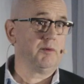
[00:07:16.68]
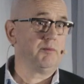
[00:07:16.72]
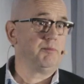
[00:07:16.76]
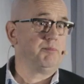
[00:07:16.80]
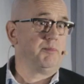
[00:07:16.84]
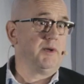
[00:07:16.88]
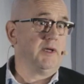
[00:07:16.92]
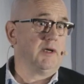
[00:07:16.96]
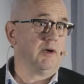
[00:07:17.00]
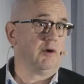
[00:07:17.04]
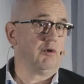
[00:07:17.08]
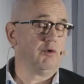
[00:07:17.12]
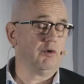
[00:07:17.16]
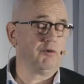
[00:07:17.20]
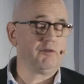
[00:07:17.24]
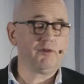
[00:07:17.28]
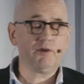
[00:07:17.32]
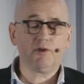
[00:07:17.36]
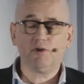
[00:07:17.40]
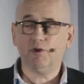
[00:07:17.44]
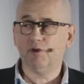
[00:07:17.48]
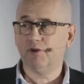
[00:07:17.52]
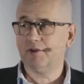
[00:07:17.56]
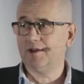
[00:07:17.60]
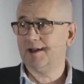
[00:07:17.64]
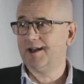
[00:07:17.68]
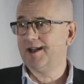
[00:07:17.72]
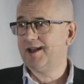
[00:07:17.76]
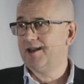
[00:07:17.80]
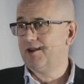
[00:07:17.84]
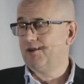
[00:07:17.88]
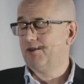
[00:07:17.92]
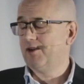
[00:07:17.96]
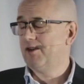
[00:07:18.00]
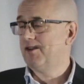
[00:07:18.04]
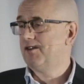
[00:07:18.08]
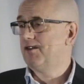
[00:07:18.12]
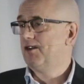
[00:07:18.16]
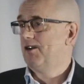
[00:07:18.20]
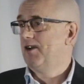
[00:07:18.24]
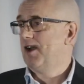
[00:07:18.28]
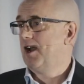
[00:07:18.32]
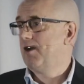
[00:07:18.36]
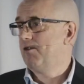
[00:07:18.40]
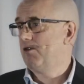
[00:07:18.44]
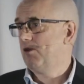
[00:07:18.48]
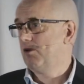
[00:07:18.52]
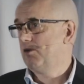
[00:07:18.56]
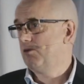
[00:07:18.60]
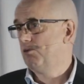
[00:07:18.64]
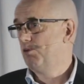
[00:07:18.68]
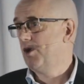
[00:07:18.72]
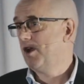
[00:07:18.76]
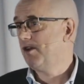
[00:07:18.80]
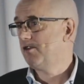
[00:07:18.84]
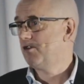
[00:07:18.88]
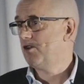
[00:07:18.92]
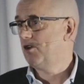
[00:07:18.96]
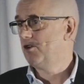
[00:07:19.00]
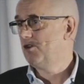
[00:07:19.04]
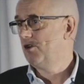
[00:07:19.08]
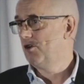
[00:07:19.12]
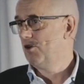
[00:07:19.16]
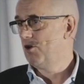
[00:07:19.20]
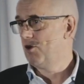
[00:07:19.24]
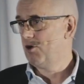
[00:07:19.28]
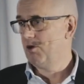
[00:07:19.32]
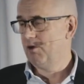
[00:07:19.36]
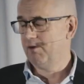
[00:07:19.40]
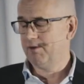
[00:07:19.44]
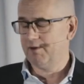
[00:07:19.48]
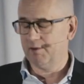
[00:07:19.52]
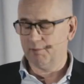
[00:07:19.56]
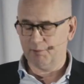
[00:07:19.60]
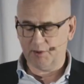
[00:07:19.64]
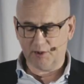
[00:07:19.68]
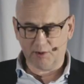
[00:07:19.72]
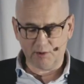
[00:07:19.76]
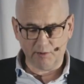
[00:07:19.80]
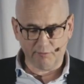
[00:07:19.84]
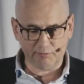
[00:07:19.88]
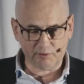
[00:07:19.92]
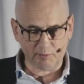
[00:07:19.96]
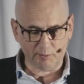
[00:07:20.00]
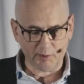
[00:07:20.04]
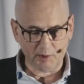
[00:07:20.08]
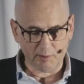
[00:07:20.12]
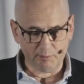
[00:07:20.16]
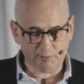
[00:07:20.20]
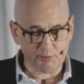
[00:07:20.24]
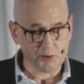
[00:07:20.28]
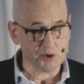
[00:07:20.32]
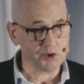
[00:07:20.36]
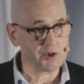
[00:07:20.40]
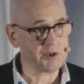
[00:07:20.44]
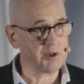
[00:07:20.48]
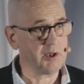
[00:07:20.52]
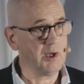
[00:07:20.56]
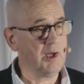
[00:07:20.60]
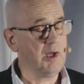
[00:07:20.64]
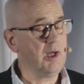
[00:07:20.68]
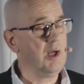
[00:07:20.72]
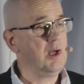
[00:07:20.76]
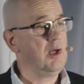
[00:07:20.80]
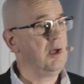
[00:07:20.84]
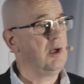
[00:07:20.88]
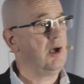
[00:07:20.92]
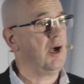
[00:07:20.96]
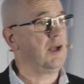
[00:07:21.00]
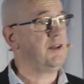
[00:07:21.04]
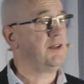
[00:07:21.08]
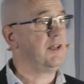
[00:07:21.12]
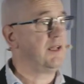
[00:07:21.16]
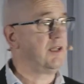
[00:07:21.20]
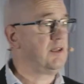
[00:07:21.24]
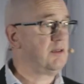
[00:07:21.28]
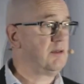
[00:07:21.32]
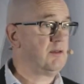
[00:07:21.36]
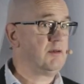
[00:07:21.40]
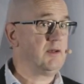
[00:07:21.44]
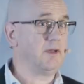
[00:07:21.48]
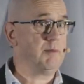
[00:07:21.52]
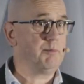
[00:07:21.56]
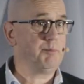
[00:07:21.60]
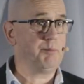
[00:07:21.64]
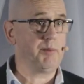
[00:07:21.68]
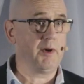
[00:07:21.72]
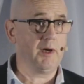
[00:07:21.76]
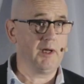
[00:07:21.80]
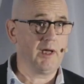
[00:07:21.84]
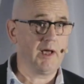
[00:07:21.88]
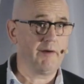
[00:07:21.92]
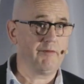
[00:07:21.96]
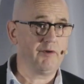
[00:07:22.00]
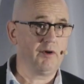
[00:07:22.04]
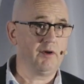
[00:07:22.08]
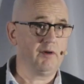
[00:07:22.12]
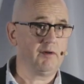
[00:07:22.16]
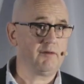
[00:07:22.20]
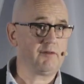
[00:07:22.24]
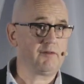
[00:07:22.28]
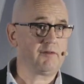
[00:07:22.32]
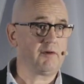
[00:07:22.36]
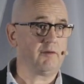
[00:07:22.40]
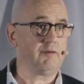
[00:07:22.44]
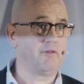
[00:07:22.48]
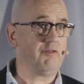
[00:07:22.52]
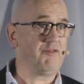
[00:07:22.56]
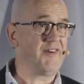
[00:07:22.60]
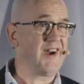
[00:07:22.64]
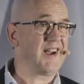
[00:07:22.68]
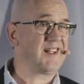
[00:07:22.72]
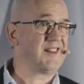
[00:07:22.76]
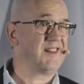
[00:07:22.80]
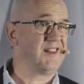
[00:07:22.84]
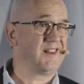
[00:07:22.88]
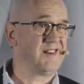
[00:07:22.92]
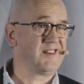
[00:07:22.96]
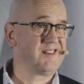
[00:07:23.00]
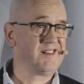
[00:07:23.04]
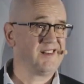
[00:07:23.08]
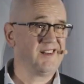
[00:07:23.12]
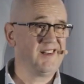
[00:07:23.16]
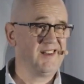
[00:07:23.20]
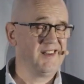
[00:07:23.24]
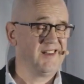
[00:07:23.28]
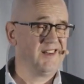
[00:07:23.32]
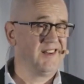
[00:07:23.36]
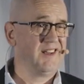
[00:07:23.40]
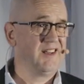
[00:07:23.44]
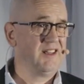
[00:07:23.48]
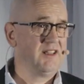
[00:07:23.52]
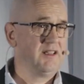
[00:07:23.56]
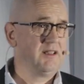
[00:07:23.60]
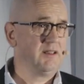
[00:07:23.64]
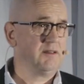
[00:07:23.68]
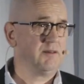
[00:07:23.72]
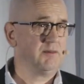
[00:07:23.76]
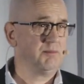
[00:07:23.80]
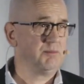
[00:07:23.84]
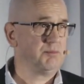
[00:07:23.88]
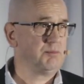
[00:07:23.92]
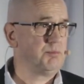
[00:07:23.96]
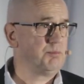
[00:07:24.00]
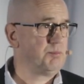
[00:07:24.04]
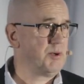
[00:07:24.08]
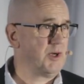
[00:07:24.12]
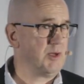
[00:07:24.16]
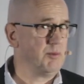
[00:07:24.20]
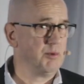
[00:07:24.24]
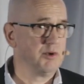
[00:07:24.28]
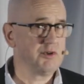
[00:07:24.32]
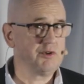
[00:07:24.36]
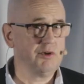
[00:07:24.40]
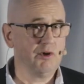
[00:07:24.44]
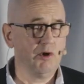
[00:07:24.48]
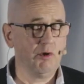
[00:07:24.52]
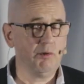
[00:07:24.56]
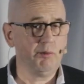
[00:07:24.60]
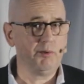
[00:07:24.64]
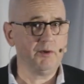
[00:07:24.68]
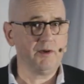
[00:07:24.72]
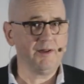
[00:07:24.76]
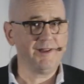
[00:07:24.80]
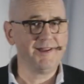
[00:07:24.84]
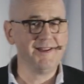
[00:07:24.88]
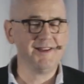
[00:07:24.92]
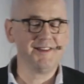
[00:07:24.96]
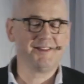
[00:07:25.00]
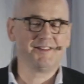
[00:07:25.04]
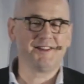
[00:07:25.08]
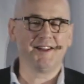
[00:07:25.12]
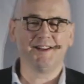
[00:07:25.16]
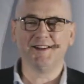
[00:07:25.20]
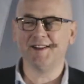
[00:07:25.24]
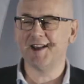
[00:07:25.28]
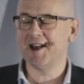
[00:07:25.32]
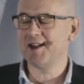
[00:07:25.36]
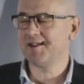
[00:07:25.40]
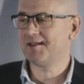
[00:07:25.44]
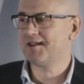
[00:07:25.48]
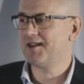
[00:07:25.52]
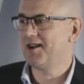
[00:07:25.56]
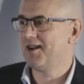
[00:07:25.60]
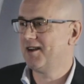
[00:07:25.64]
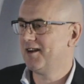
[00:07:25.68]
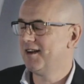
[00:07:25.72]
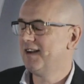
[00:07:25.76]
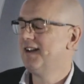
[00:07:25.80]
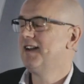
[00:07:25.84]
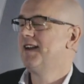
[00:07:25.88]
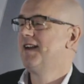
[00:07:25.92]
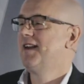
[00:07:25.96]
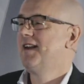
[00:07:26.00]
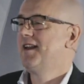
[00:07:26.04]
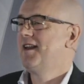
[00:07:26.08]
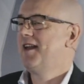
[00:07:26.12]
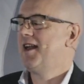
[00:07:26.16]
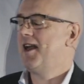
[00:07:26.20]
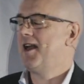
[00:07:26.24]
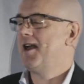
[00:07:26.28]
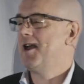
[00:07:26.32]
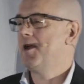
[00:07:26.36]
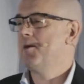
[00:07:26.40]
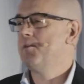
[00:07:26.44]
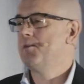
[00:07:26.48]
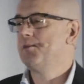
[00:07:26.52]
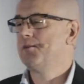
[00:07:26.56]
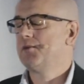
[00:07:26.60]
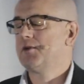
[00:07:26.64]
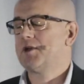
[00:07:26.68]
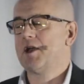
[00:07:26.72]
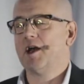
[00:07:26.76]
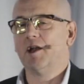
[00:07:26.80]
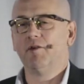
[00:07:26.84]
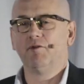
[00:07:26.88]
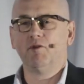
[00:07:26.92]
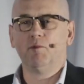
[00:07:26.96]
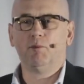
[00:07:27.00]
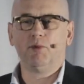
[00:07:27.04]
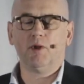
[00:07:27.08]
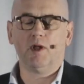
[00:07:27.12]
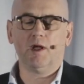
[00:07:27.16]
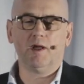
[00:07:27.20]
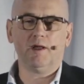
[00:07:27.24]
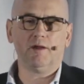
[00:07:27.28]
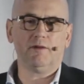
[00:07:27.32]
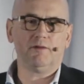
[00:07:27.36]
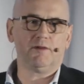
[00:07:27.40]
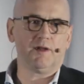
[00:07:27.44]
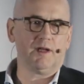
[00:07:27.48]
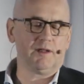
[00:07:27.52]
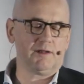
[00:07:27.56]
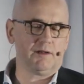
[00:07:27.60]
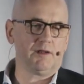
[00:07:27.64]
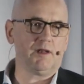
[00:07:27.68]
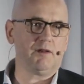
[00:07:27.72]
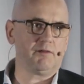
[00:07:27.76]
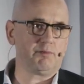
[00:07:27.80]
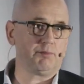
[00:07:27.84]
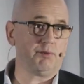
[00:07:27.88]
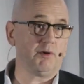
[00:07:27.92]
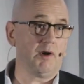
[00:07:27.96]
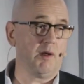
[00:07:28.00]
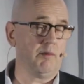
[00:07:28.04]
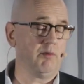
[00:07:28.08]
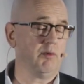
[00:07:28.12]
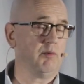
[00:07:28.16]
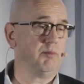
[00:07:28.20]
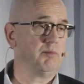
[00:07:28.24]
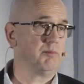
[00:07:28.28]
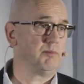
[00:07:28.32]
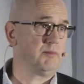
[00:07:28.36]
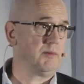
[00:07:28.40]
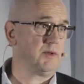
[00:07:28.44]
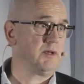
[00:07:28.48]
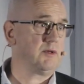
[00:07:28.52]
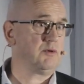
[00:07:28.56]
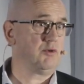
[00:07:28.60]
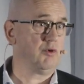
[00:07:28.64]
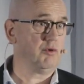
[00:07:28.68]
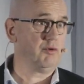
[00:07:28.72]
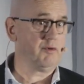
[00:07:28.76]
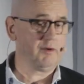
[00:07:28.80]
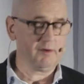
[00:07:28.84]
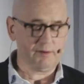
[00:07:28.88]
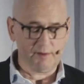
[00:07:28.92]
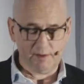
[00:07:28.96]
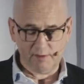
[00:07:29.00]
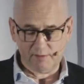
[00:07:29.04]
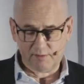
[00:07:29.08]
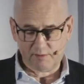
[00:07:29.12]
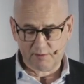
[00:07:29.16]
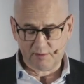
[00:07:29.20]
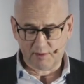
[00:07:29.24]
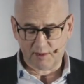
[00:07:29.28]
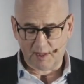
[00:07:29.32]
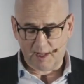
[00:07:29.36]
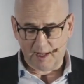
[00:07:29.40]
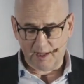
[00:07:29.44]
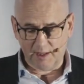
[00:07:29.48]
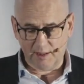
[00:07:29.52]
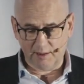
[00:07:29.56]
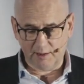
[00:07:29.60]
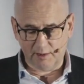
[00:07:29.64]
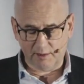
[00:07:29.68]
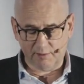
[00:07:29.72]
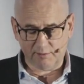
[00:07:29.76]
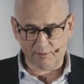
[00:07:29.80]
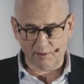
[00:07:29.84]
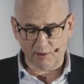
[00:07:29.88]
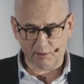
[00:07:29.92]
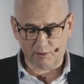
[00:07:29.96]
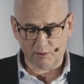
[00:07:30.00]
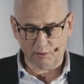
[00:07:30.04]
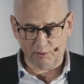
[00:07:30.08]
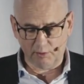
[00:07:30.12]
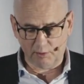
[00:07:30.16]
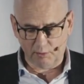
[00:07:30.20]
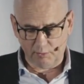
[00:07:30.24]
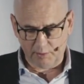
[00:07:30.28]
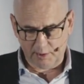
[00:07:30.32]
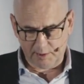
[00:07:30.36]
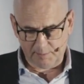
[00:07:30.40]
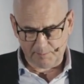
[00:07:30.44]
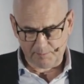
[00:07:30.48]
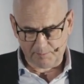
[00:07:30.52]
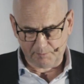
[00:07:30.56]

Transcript: being a good security leader is you're never rest on your laurels and be comfortable. But I think by evidence of the fact that pretty much nobody said yes there, kind of implies that this problem does exist and is not going away.